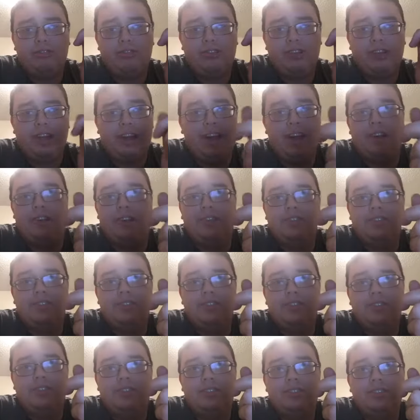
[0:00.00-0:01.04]

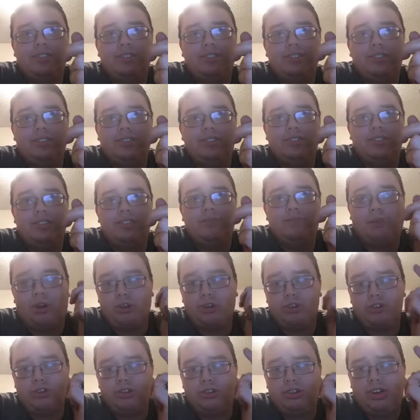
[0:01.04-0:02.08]
else.
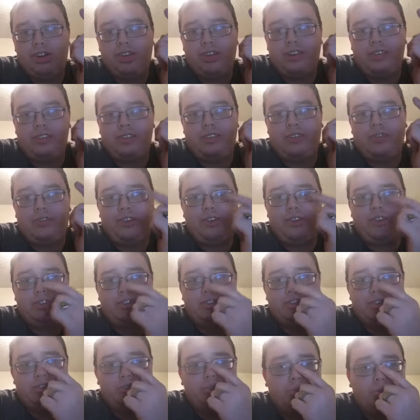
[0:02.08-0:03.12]
Martial law is a very
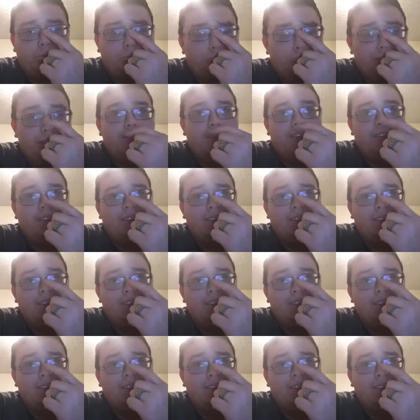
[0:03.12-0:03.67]
strict